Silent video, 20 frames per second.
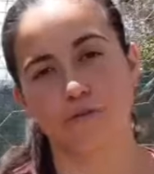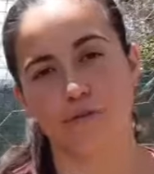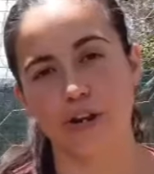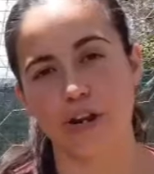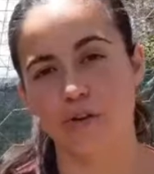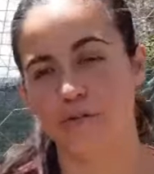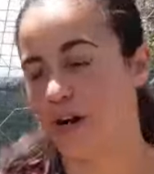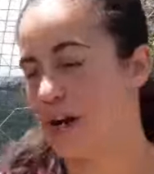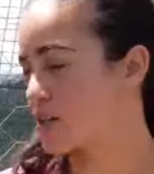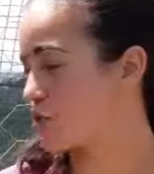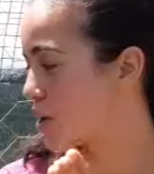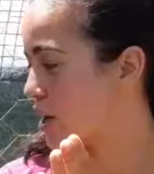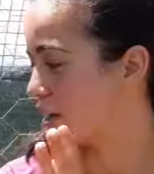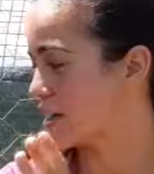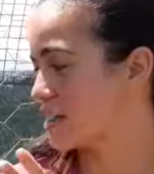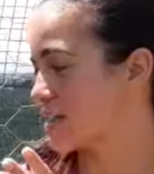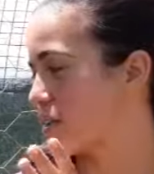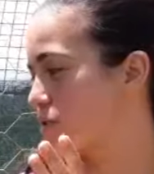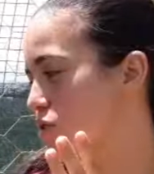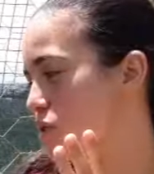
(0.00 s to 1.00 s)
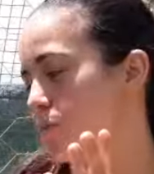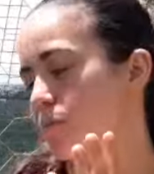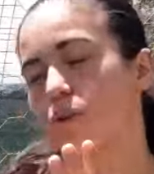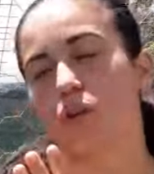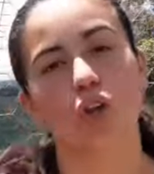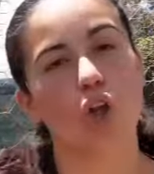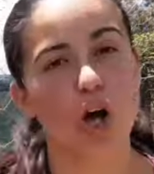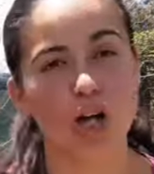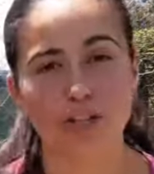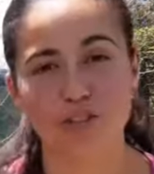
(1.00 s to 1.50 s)
free range, or at least giving them
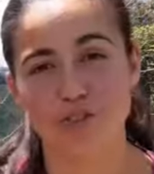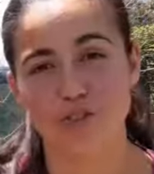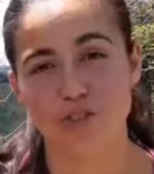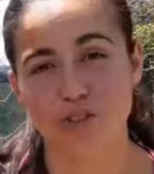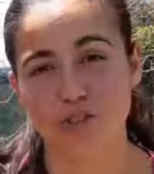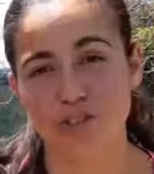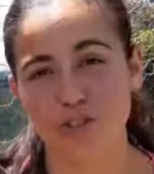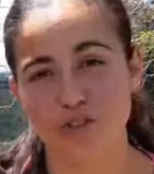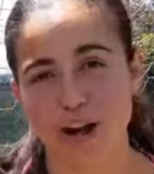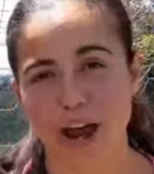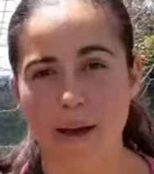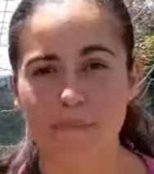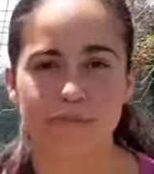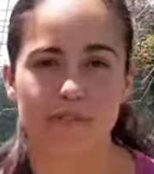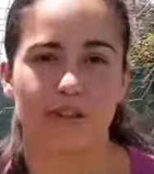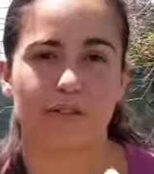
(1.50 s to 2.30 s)
lots of good scraps,